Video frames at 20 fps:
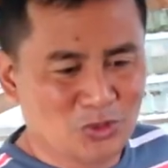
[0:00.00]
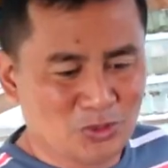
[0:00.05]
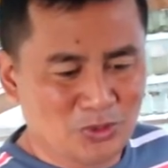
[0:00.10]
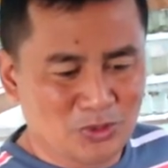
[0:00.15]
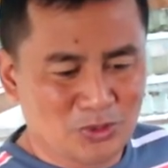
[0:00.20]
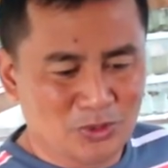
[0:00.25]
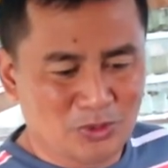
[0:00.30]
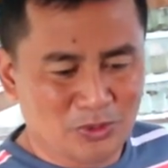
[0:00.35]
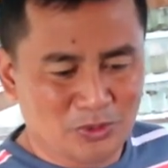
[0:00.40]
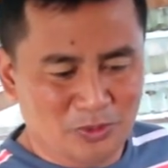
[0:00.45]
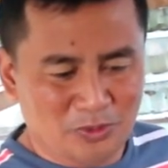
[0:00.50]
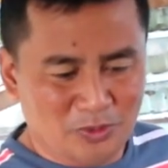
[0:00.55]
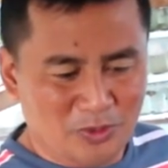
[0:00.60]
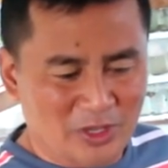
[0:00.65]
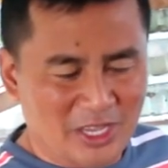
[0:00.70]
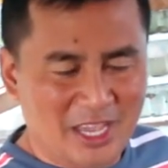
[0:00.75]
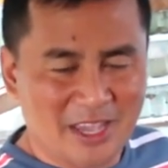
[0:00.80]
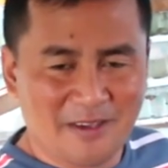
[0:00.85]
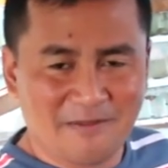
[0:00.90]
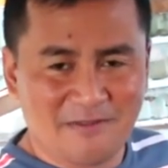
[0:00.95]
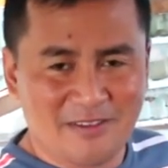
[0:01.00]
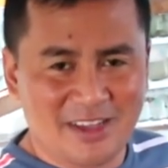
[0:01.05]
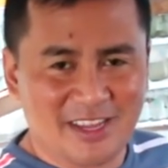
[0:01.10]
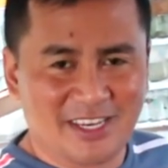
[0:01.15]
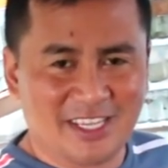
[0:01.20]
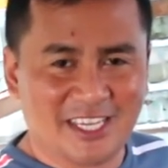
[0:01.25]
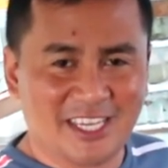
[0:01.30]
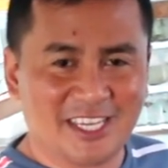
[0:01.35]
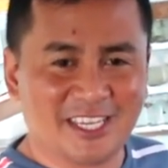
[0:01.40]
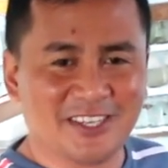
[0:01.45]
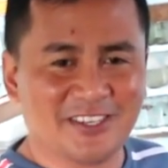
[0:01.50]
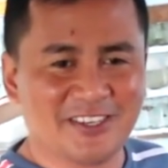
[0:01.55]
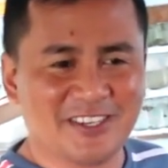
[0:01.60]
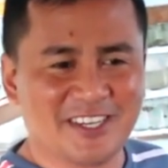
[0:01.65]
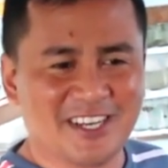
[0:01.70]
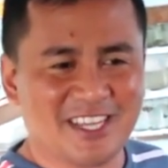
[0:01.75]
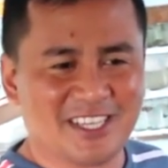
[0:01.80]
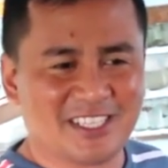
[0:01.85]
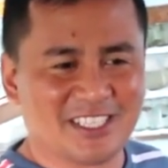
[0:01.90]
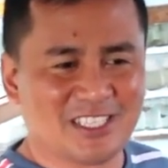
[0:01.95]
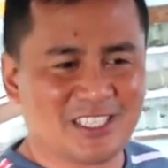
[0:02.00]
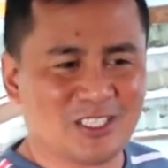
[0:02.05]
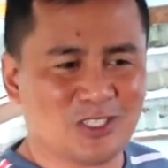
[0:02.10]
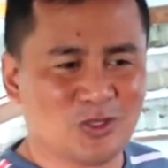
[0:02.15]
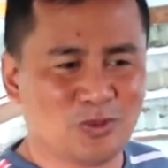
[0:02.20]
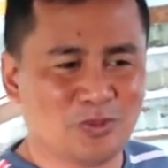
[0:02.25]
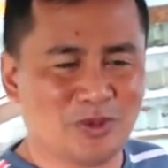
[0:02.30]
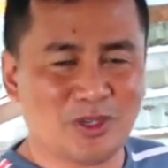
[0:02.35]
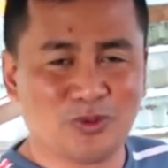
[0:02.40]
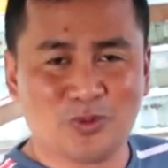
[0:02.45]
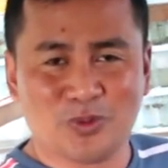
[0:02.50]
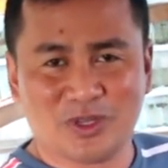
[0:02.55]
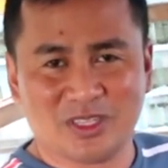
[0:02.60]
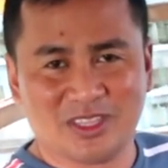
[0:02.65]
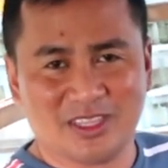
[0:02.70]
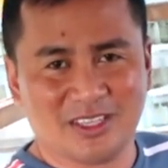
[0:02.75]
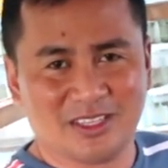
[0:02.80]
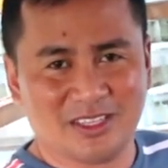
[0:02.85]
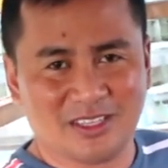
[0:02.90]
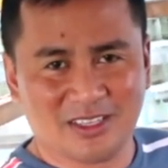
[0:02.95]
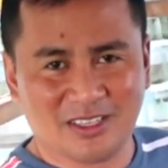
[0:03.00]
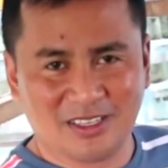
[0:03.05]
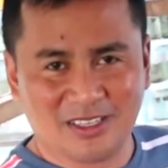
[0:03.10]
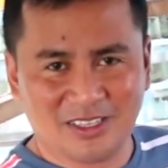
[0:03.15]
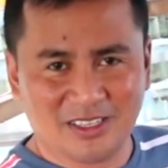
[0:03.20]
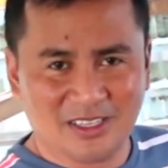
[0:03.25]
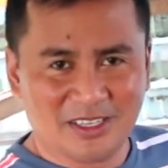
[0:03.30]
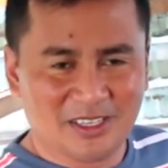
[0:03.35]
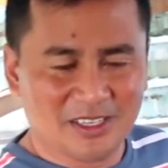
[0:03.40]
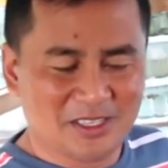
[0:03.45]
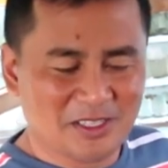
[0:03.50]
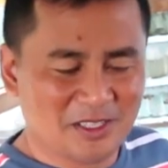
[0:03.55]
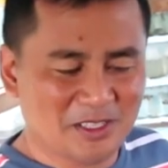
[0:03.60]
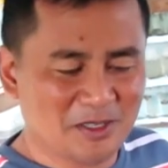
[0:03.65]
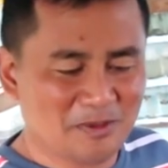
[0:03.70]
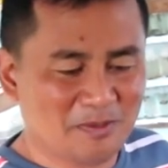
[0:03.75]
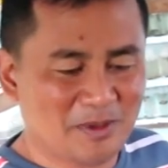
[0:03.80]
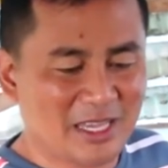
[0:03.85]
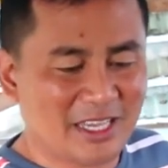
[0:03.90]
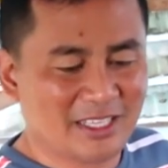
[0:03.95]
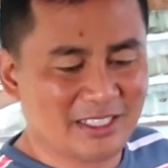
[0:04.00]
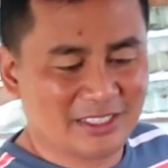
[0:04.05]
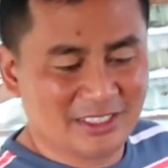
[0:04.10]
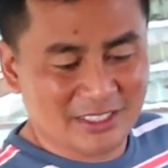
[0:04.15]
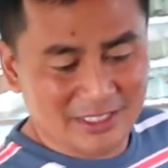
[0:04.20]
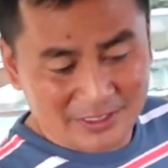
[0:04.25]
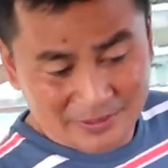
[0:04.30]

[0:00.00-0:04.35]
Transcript: to have an eagerness to be with the, the milk.